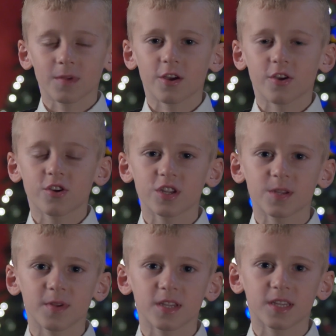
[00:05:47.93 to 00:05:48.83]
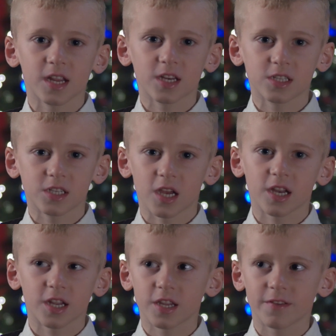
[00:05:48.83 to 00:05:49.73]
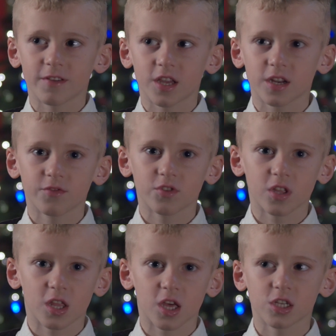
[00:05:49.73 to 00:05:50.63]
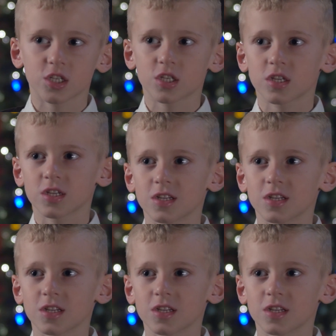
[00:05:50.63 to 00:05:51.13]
Merry Christmas, St. John and the Evangelist.